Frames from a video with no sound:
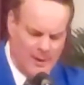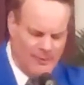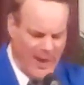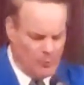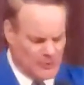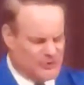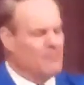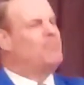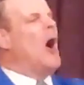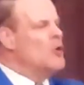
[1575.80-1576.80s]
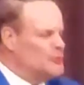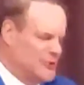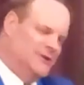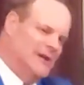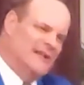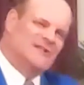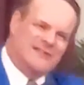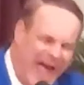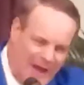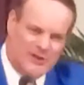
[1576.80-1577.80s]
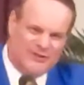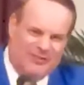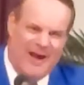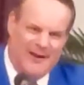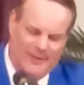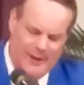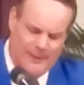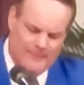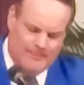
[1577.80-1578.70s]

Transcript: that will supposedly satisfy them.